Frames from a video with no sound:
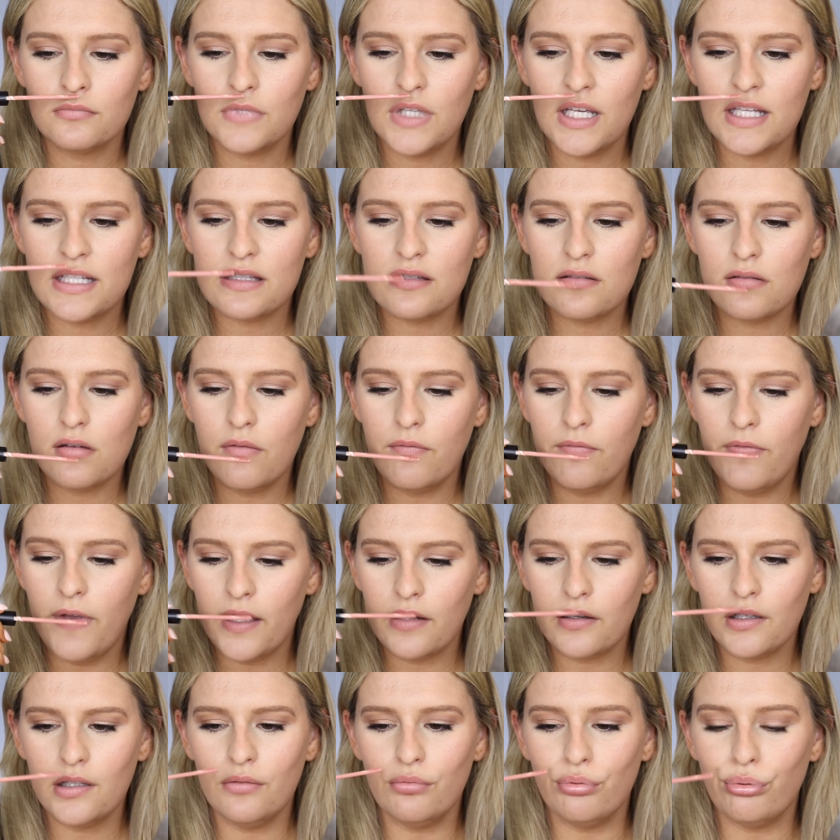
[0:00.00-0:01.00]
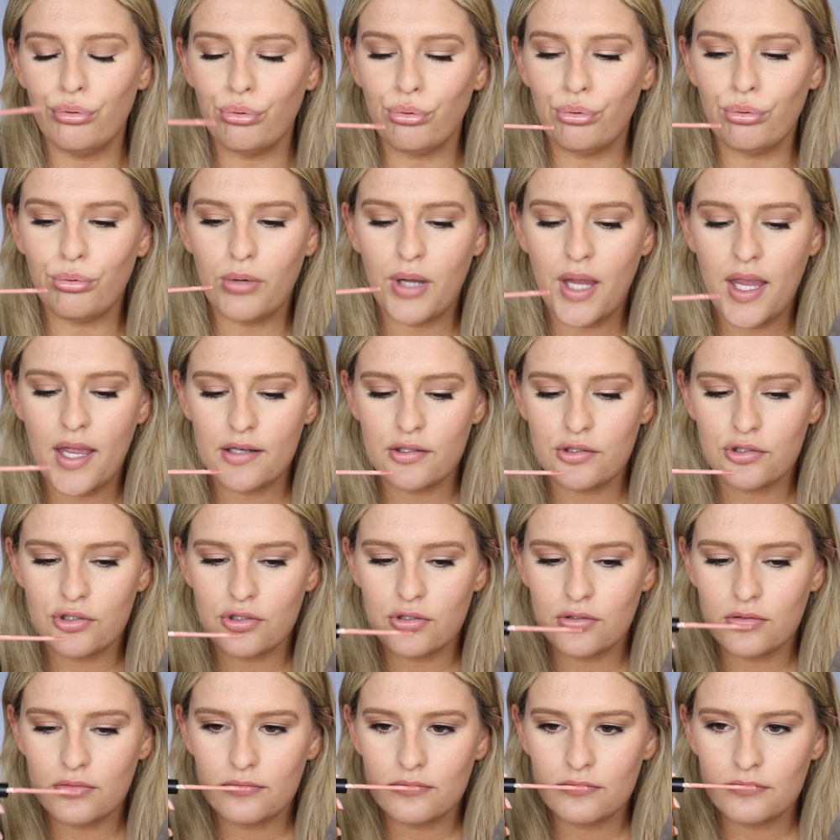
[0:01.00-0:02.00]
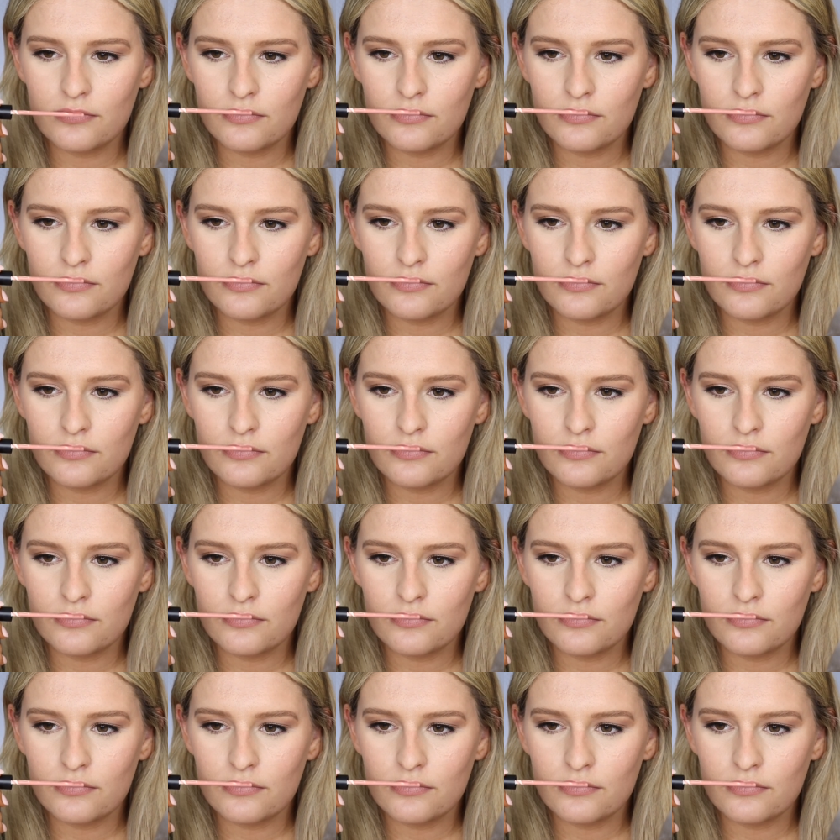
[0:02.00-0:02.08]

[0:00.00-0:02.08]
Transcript: It's very rich.